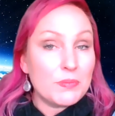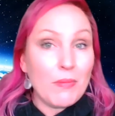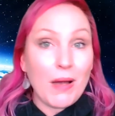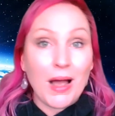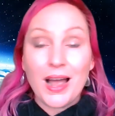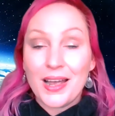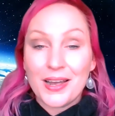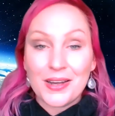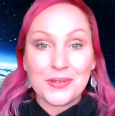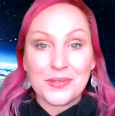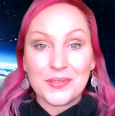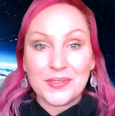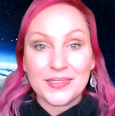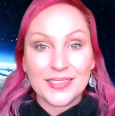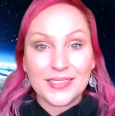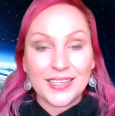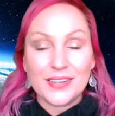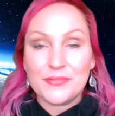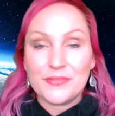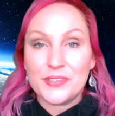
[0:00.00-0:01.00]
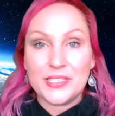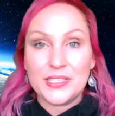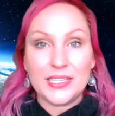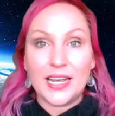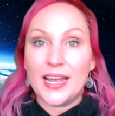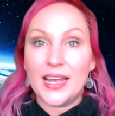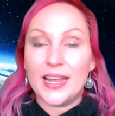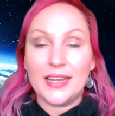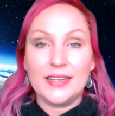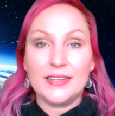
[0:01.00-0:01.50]
Smile every
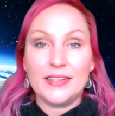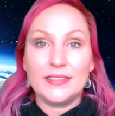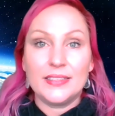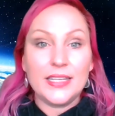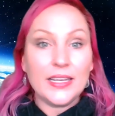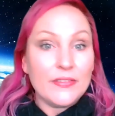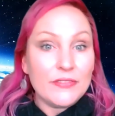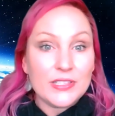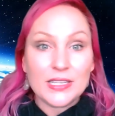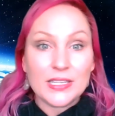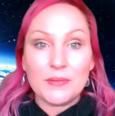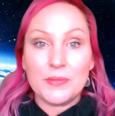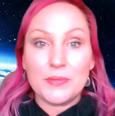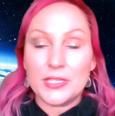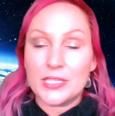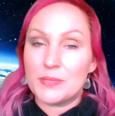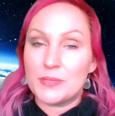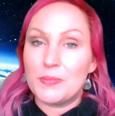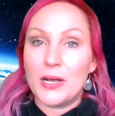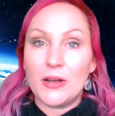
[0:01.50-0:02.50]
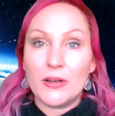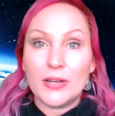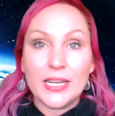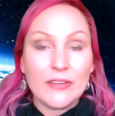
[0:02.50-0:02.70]
day. Give someone a smile.